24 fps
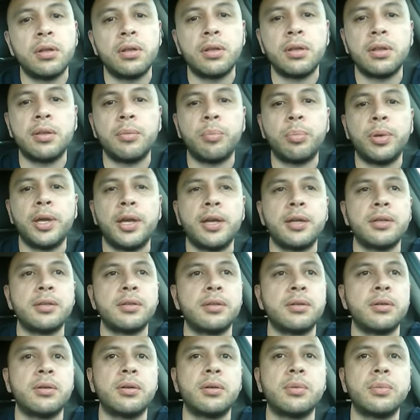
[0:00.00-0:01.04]
in the past,
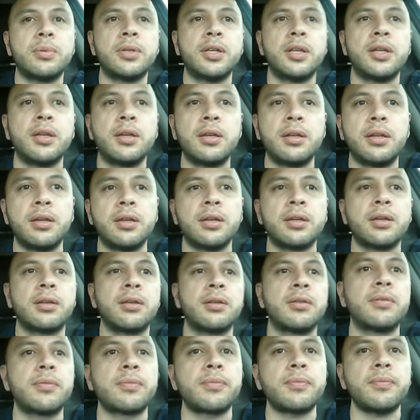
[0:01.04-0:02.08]
you know what I'm saying? Like
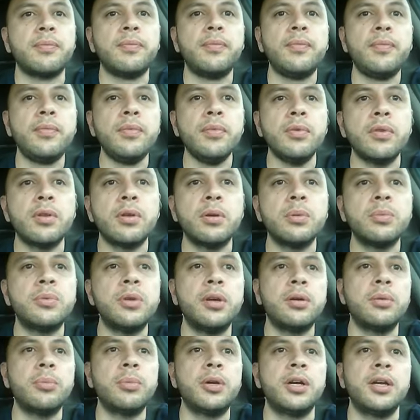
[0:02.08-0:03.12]
I'm
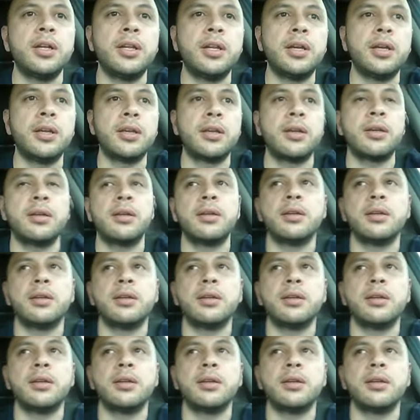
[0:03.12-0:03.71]
talking about like